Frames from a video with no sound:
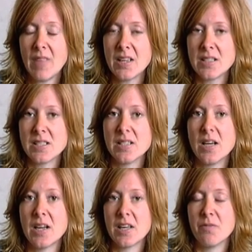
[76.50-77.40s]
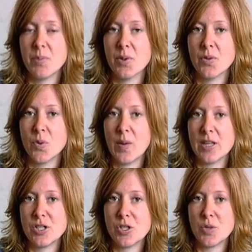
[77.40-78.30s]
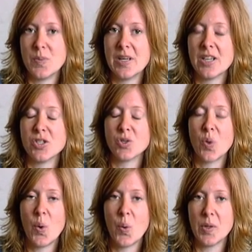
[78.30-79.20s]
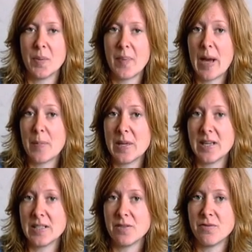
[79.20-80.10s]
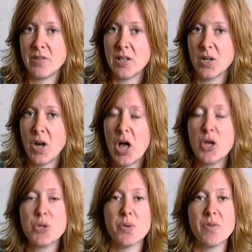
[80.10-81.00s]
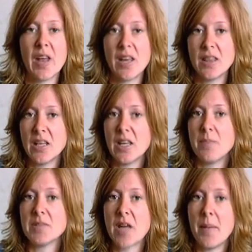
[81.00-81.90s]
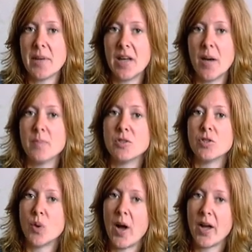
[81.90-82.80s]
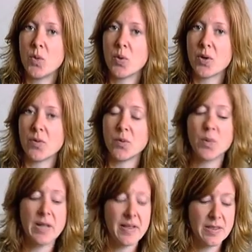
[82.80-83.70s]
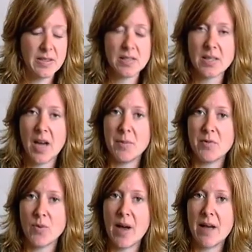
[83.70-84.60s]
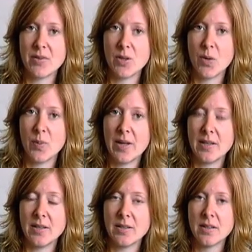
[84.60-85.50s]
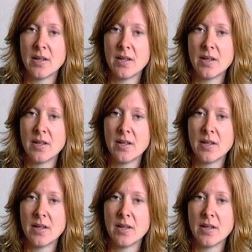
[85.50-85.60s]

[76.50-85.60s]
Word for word: does not give birth the way it should because you're holding back because of fear. So if anything keeps coming up, try to work through it at this time if you haven't already.